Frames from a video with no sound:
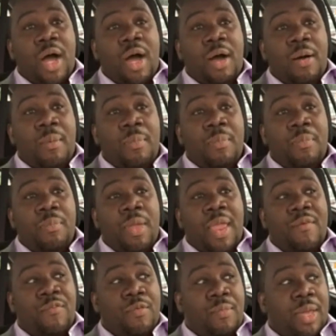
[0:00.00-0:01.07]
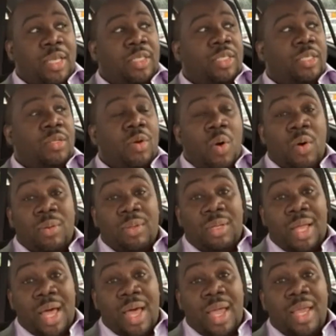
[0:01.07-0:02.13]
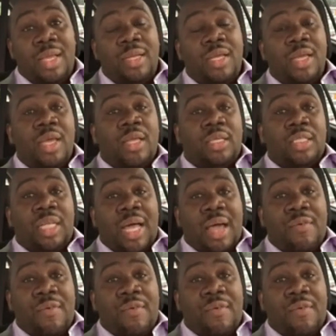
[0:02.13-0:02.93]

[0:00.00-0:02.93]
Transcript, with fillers: um, information online. There's a